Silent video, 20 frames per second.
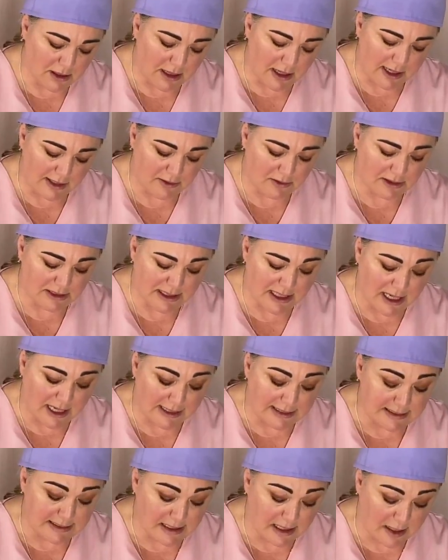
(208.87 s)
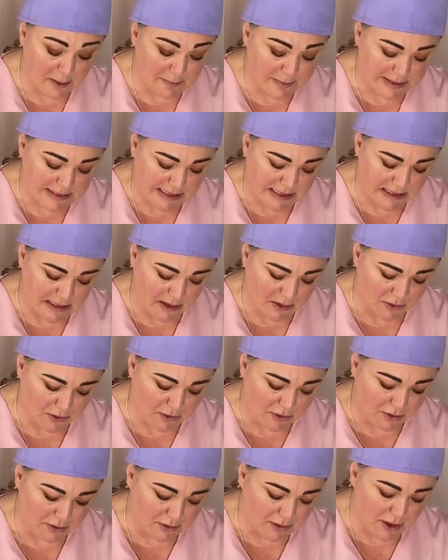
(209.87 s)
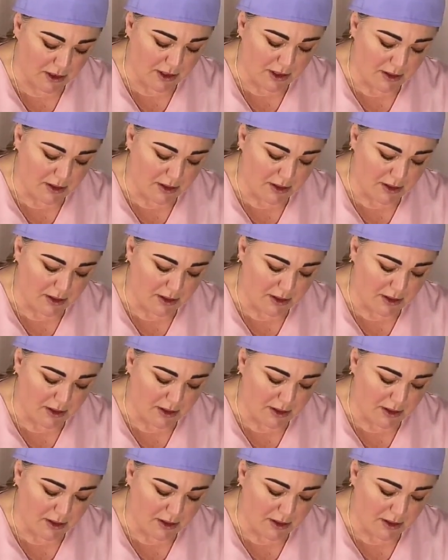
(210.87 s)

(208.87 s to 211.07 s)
I use 99% alcohol,